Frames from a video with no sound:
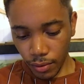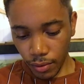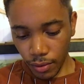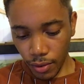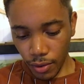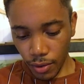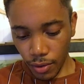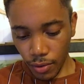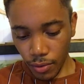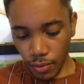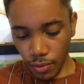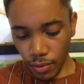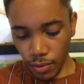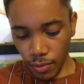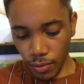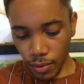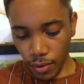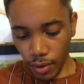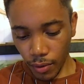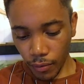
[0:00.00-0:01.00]
Do you
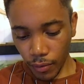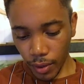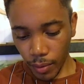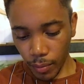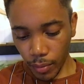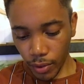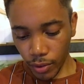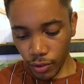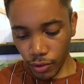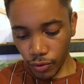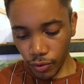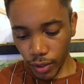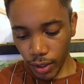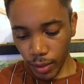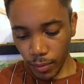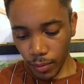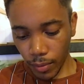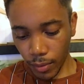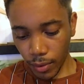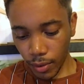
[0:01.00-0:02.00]
do nothing but
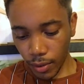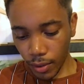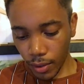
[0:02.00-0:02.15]
dream?